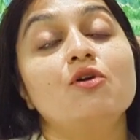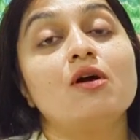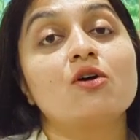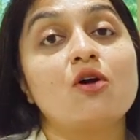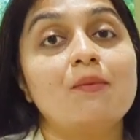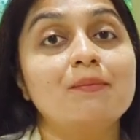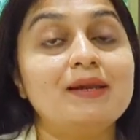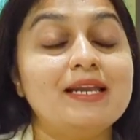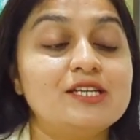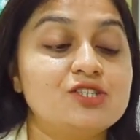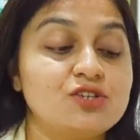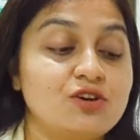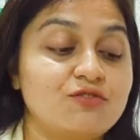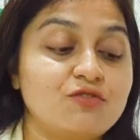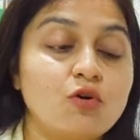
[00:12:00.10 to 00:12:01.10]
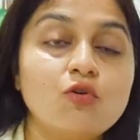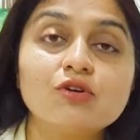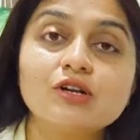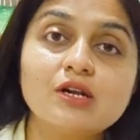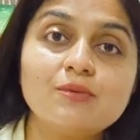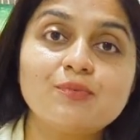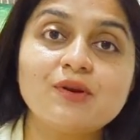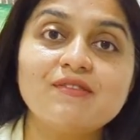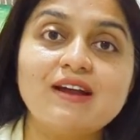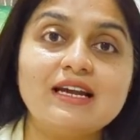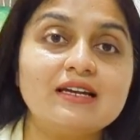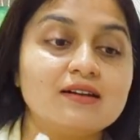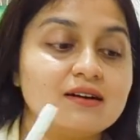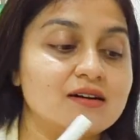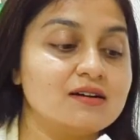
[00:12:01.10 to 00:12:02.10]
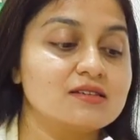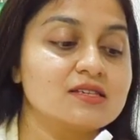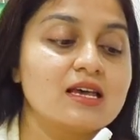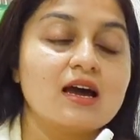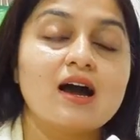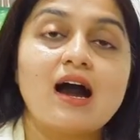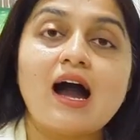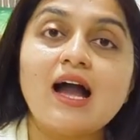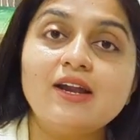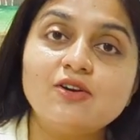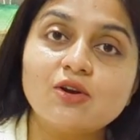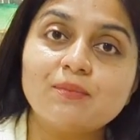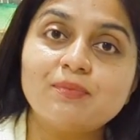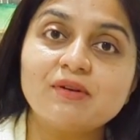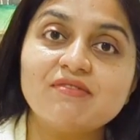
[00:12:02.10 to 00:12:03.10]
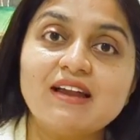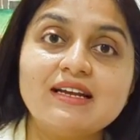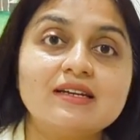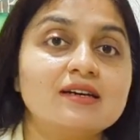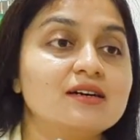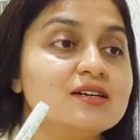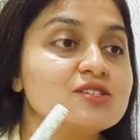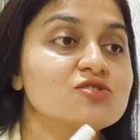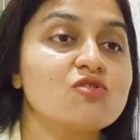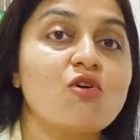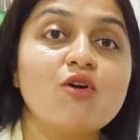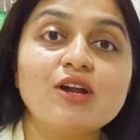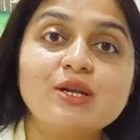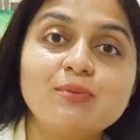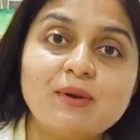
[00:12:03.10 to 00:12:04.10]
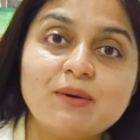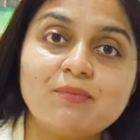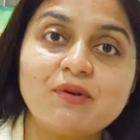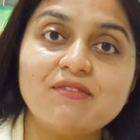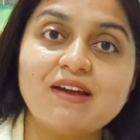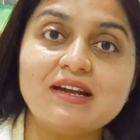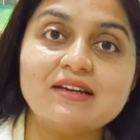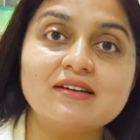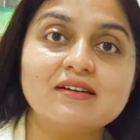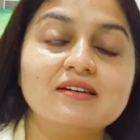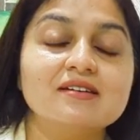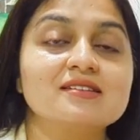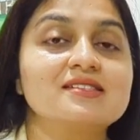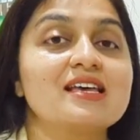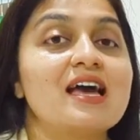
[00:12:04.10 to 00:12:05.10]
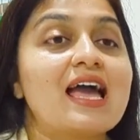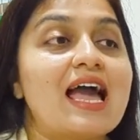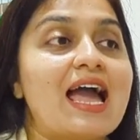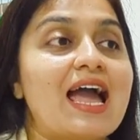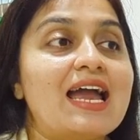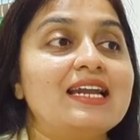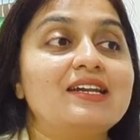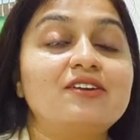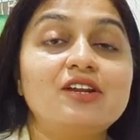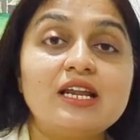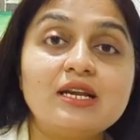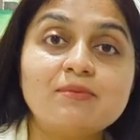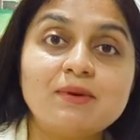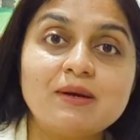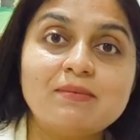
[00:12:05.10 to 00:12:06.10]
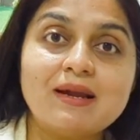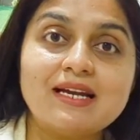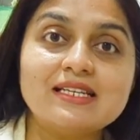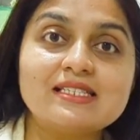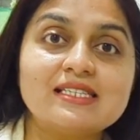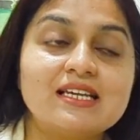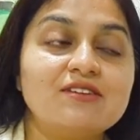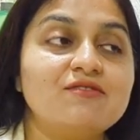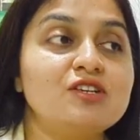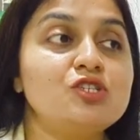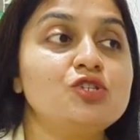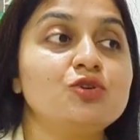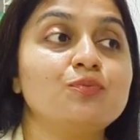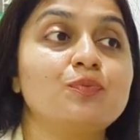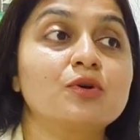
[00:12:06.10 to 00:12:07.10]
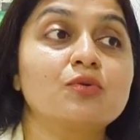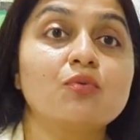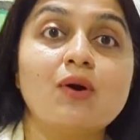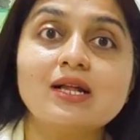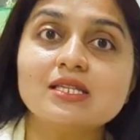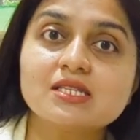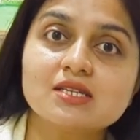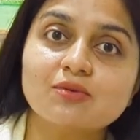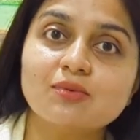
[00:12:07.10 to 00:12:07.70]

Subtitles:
a combination of oral preventers, eye drop preventers, ointment preventers, and treatment medicine which you put once a